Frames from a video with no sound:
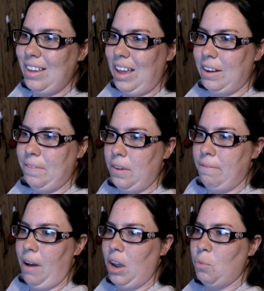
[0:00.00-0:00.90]
And if you
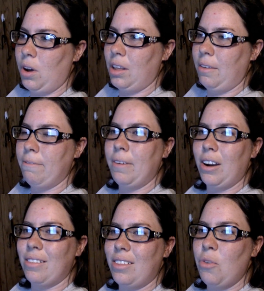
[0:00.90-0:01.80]
find one of them
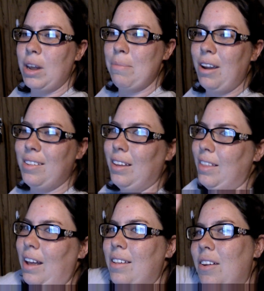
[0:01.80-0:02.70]
first, you win a bracelet.
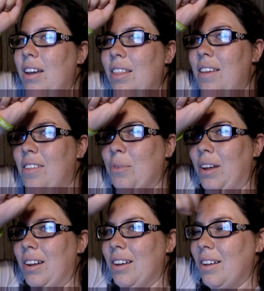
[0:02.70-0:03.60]
And that's how I got this
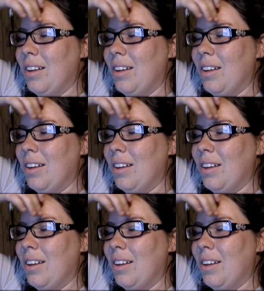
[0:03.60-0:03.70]
one.